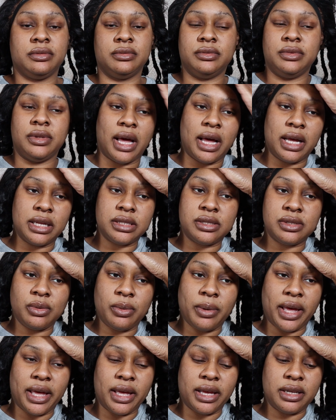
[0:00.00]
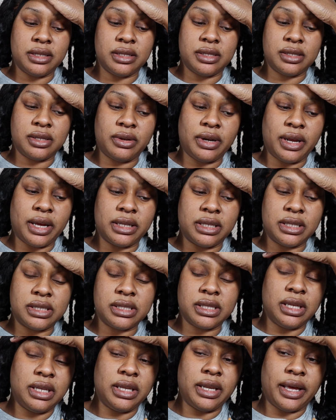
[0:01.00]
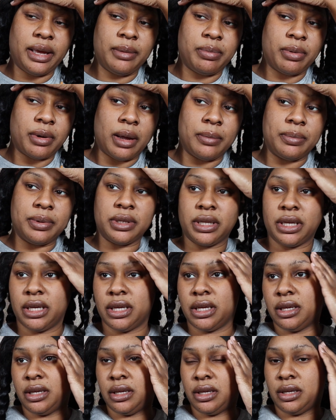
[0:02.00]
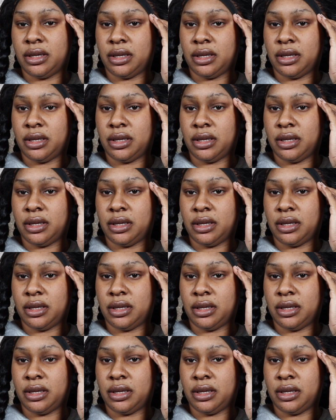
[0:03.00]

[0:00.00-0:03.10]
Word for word: not sweat so that this could lay properly.